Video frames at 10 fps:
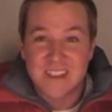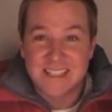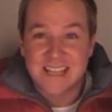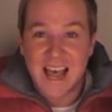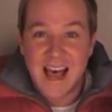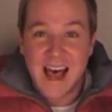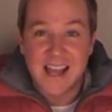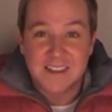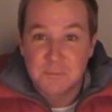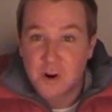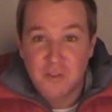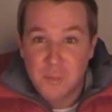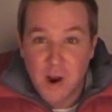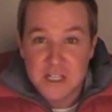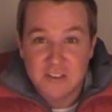Sky high.
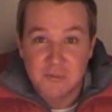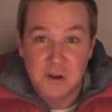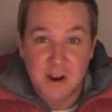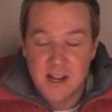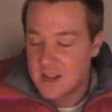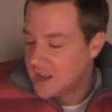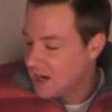Perfect project for me, right?